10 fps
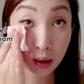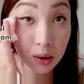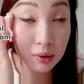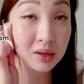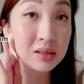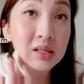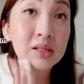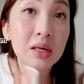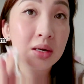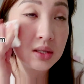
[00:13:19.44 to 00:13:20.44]
Oh, I'm
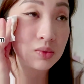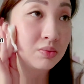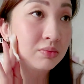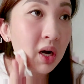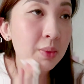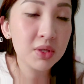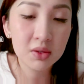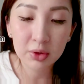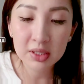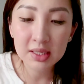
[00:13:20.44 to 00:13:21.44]
just
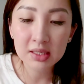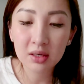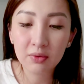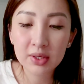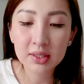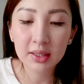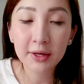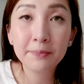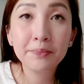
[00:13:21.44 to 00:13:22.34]
really sensitive recently.